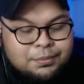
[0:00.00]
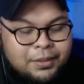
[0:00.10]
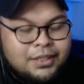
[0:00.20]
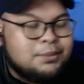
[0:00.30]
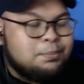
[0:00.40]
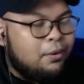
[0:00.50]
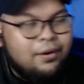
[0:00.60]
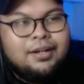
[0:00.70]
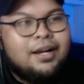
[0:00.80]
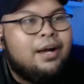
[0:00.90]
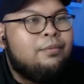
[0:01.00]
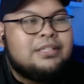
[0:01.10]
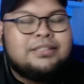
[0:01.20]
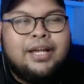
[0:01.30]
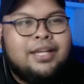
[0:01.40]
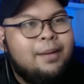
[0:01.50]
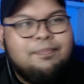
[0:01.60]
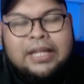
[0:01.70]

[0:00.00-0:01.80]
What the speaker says: being spoiled, I was like, yep,